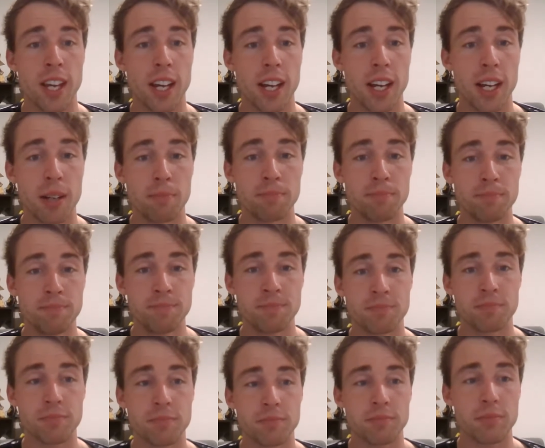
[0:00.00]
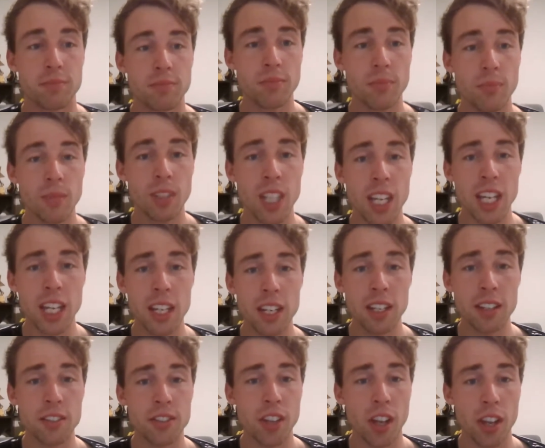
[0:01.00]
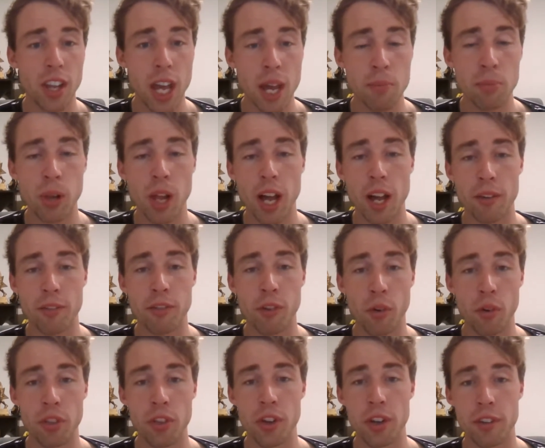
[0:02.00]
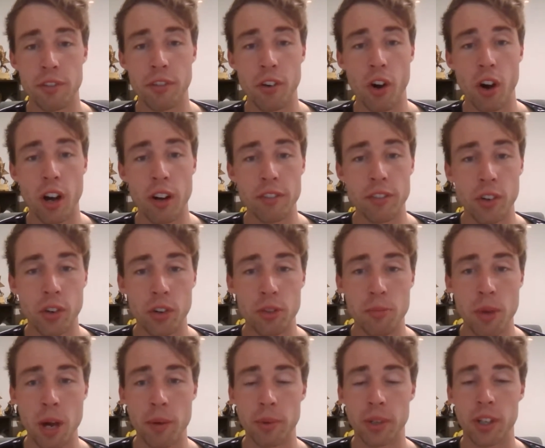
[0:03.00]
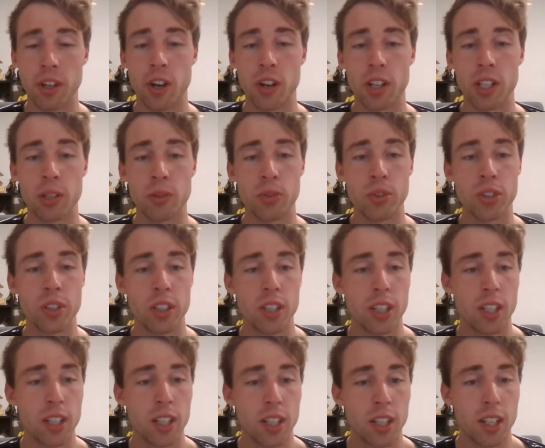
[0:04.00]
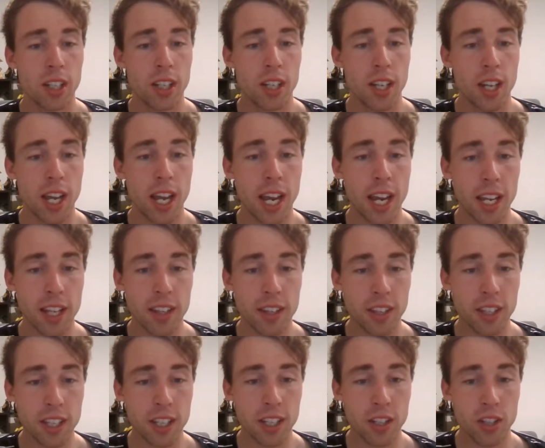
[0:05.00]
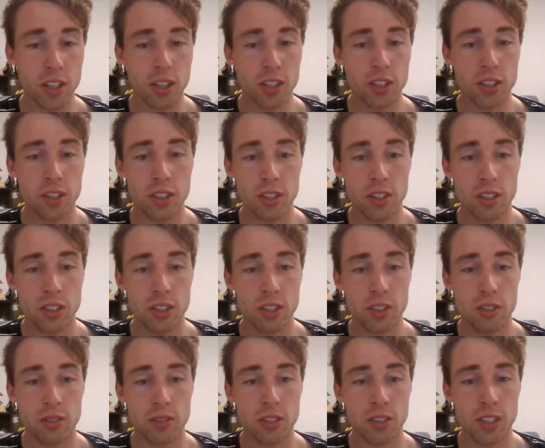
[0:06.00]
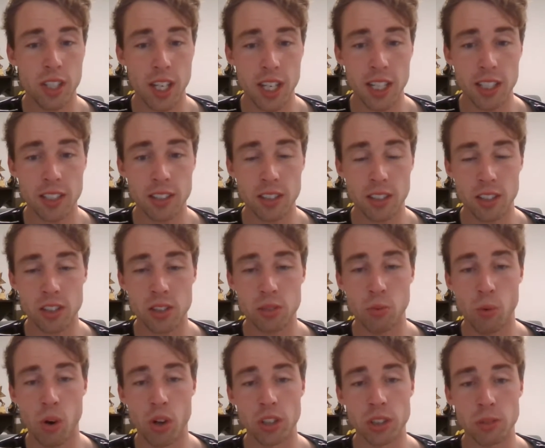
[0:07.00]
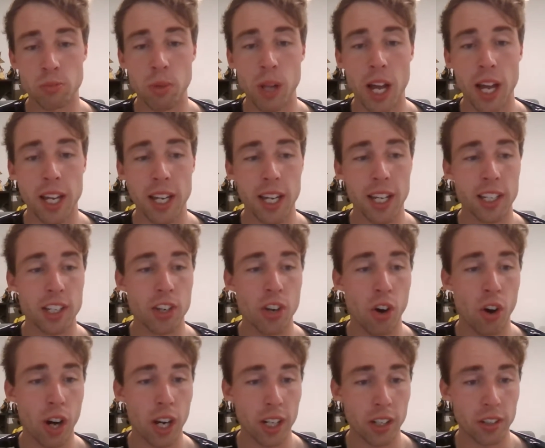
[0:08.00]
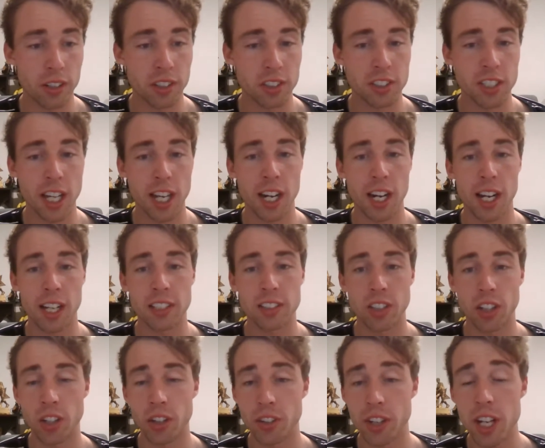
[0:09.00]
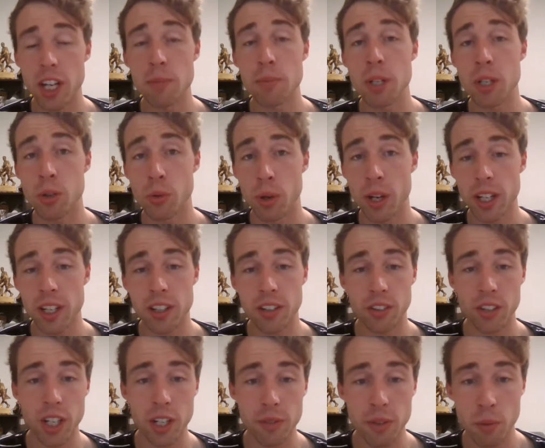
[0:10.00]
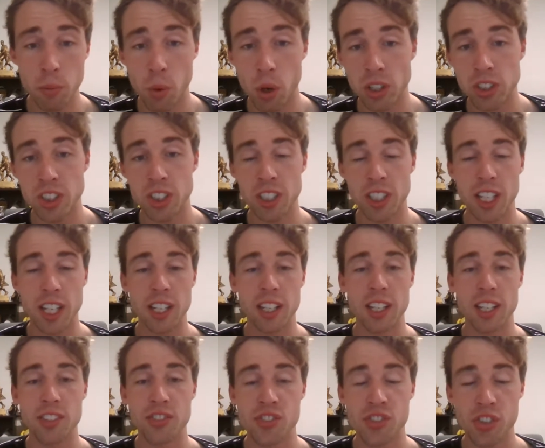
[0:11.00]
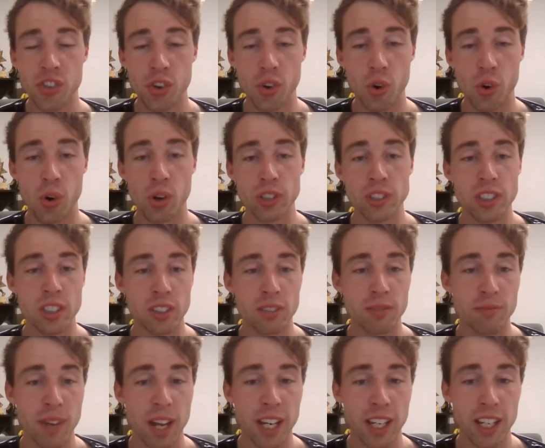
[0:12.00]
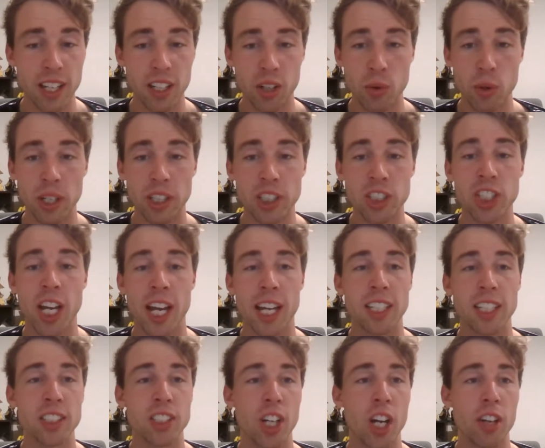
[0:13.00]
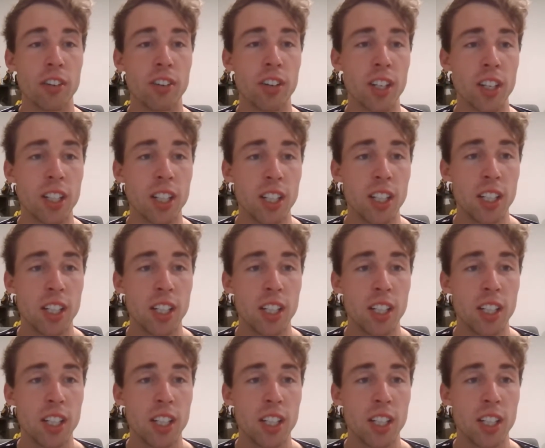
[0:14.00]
And so they play at 4:35, North Melbourne, Collingwood, and the D's and the Swans play at night on the Saturday. So you'll need to be quick. You'll need to be watching the scores and making a quick changeover.